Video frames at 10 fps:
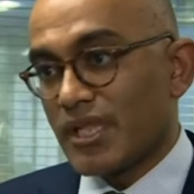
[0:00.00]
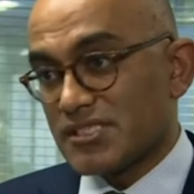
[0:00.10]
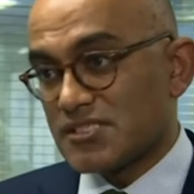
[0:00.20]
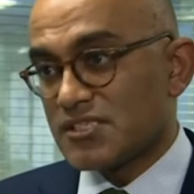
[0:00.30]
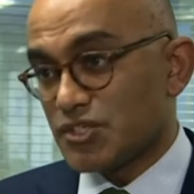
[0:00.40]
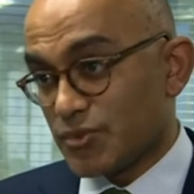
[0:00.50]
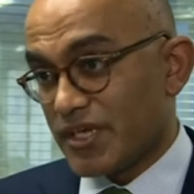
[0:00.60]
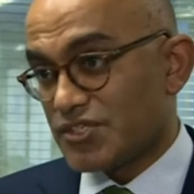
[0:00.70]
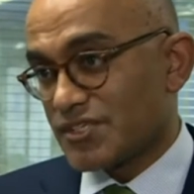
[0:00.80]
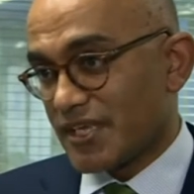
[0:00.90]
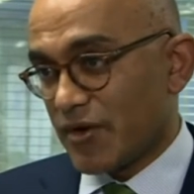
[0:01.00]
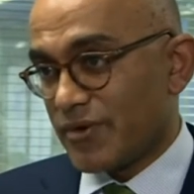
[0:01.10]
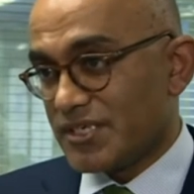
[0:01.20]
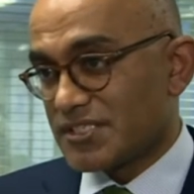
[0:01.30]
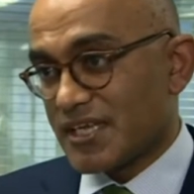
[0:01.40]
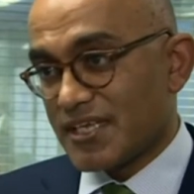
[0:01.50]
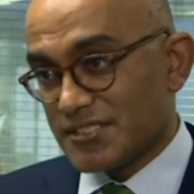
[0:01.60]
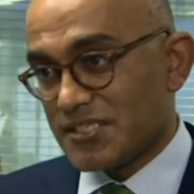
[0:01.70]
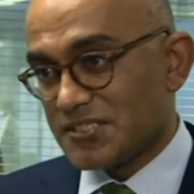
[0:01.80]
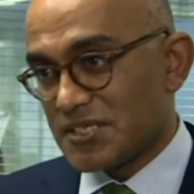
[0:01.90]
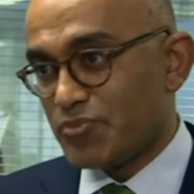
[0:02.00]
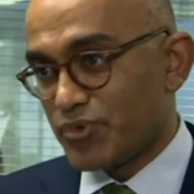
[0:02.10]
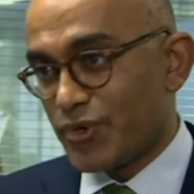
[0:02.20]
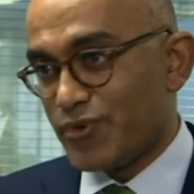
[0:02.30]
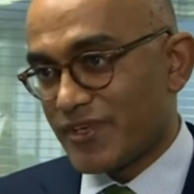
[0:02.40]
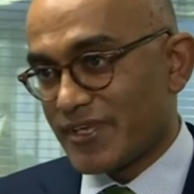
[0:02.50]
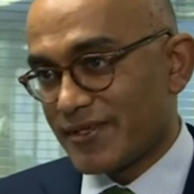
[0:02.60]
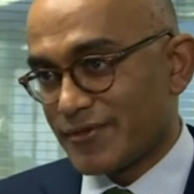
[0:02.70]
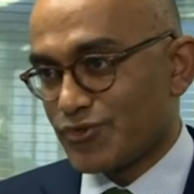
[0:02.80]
Well, as the situation currently stands, it's improving.